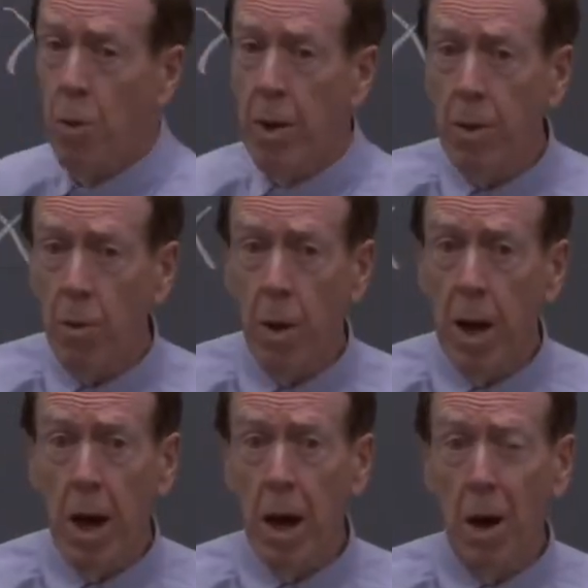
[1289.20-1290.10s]
point
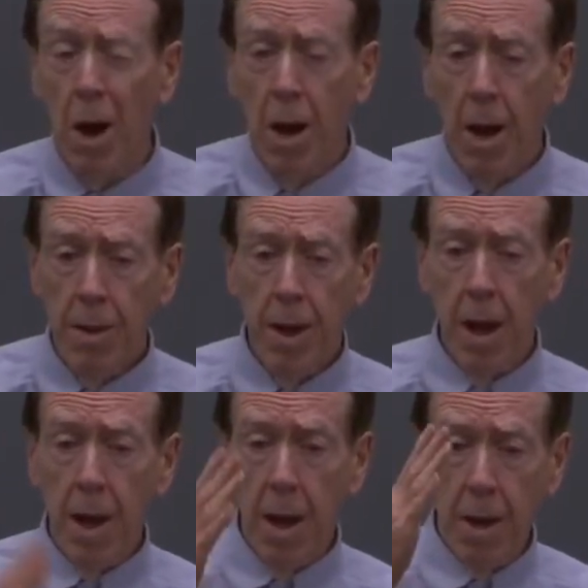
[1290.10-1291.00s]
where
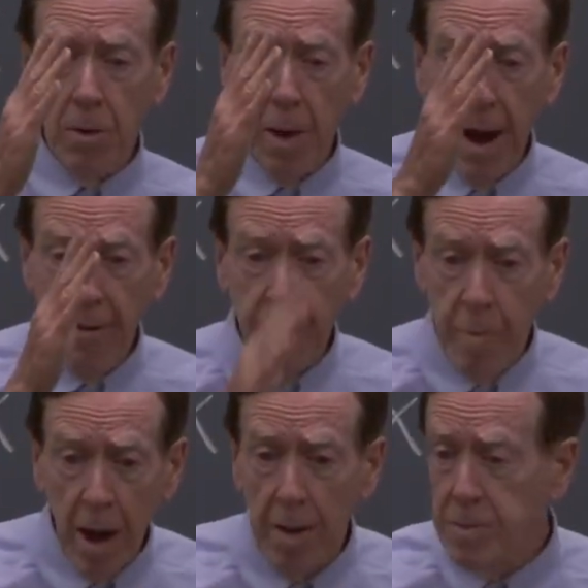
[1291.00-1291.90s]
the graph
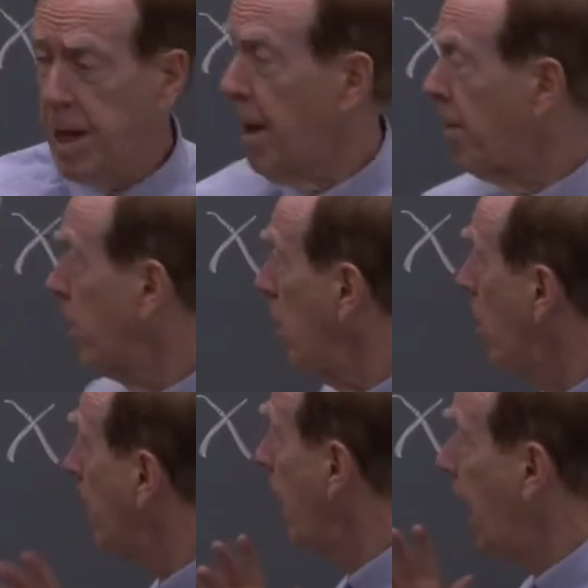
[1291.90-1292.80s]
bottoms out.
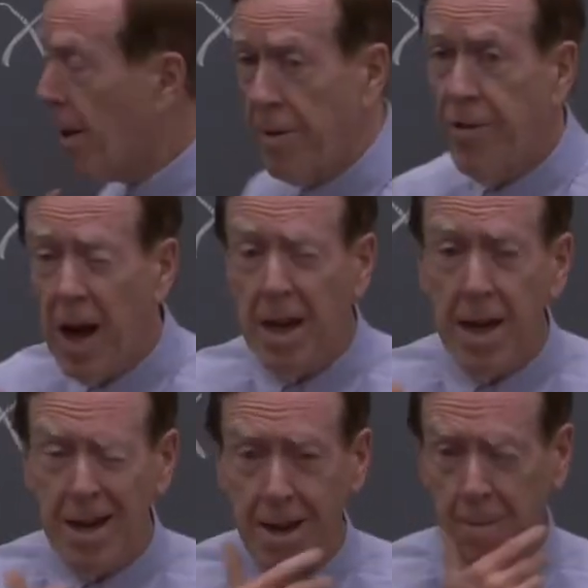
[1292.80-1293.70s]
Okay, how to find
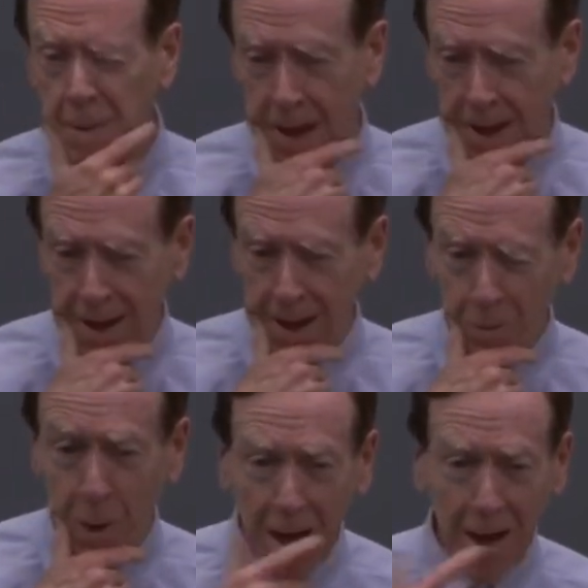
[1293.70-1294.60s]
it?
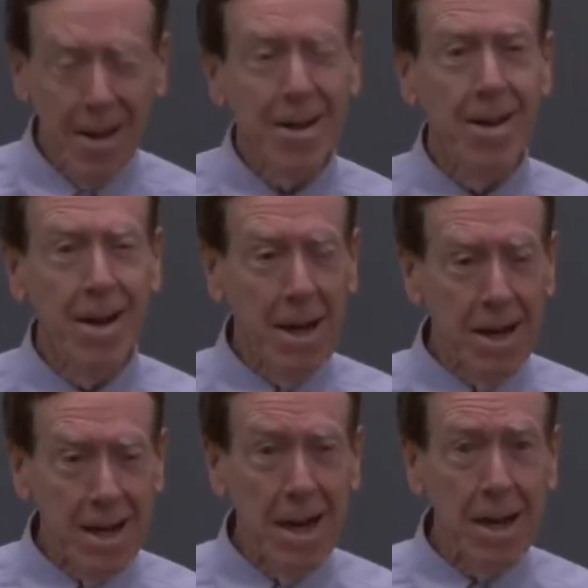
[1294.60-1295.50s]
Well,
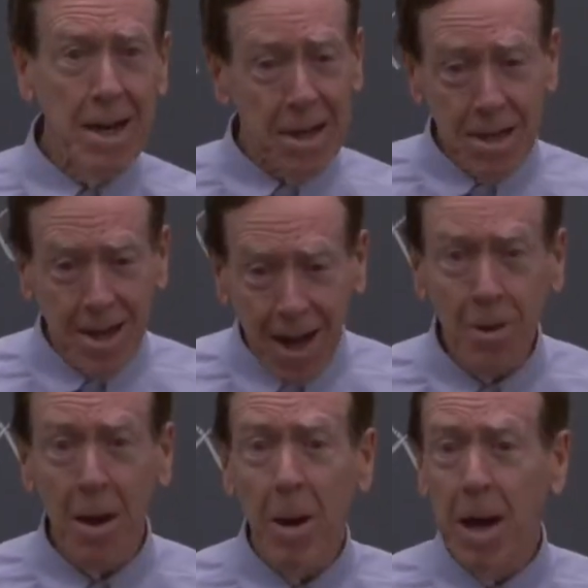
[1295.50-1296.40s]
I get to
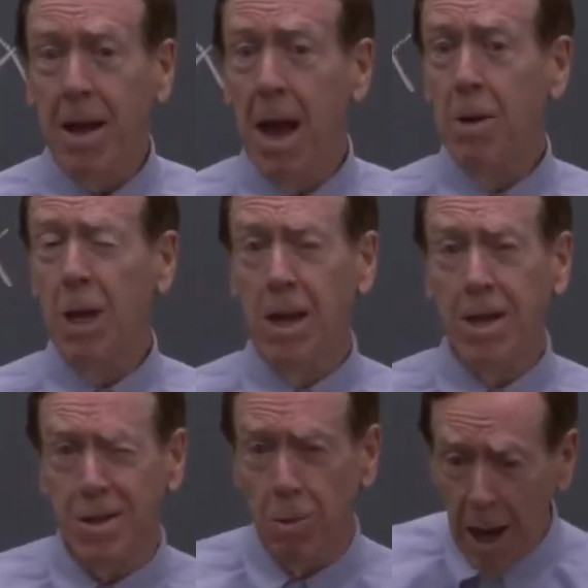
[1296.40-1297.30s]
tell you about
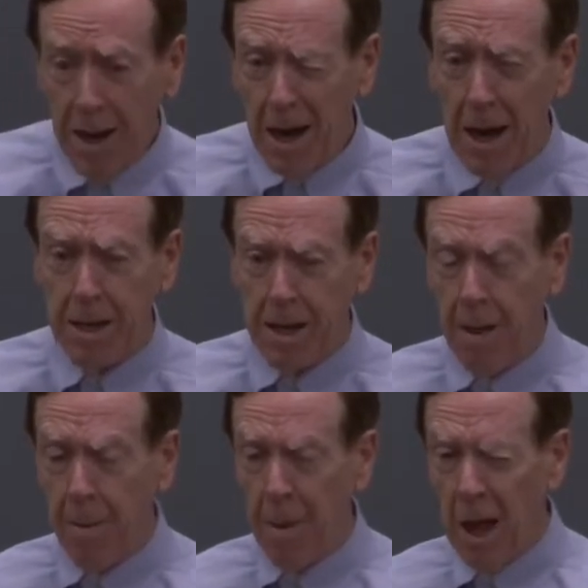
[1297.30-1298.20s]
calculus. Why not?
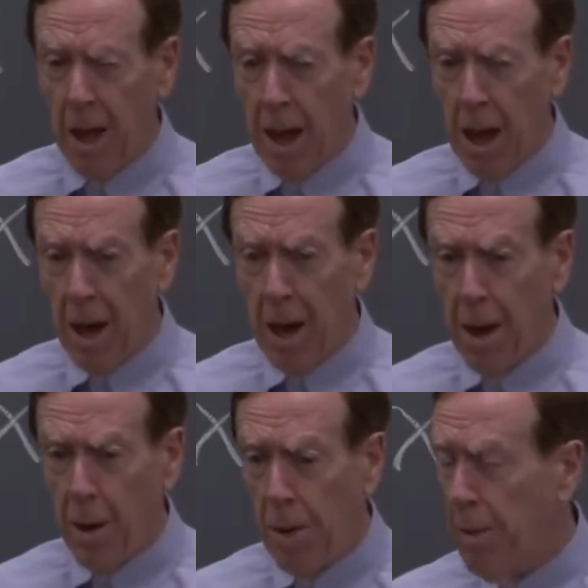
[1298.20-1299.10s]

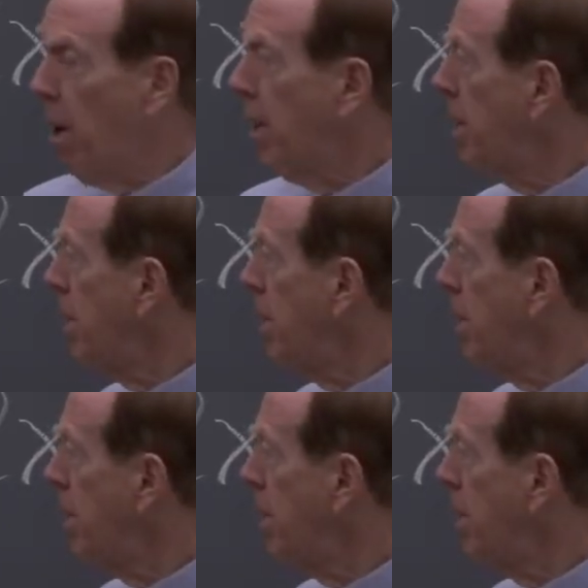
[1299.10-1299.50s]
We want to